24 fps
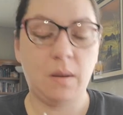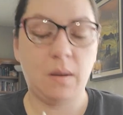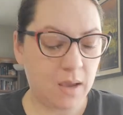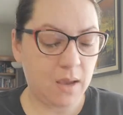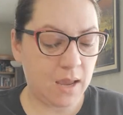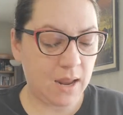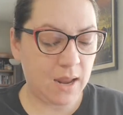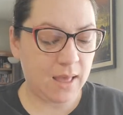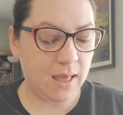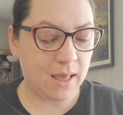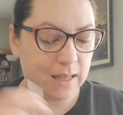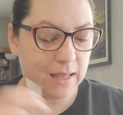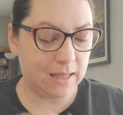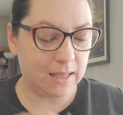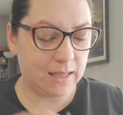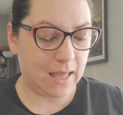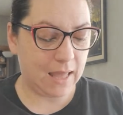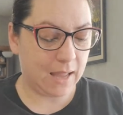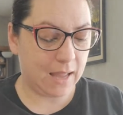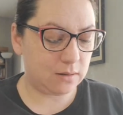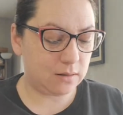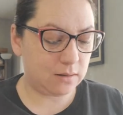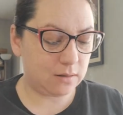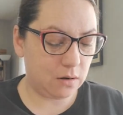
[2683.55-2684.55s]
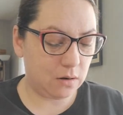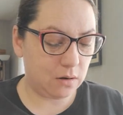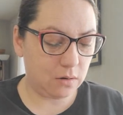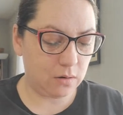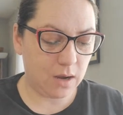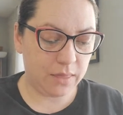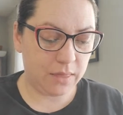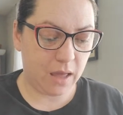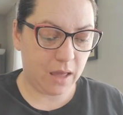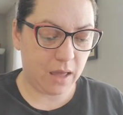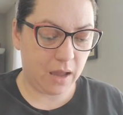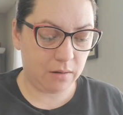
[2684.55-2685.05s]
And I like that. So
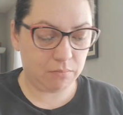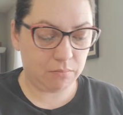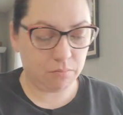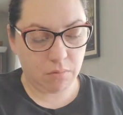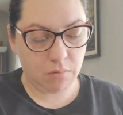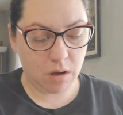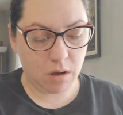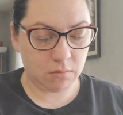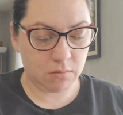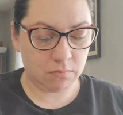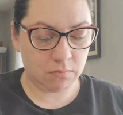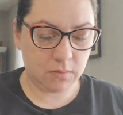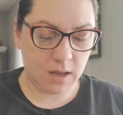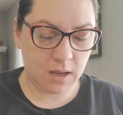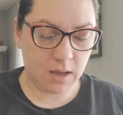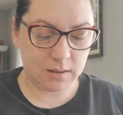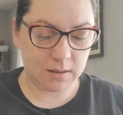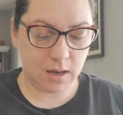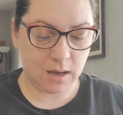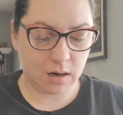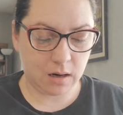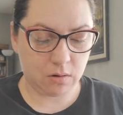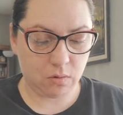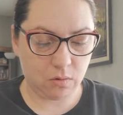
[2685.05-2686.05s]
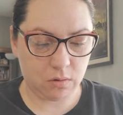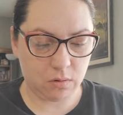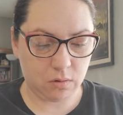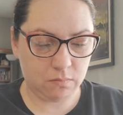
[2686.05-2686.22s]
I thought, huh, hmm, that's kind of cool.